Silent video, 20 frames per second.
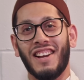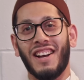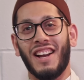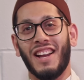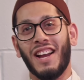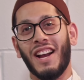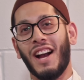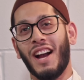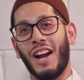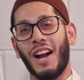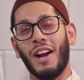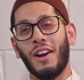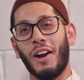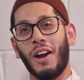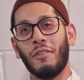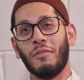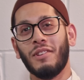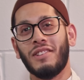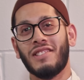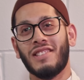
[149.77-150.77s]

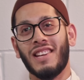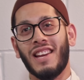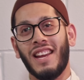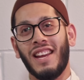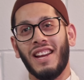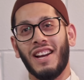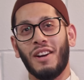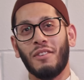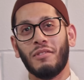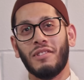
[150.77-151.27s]
I would say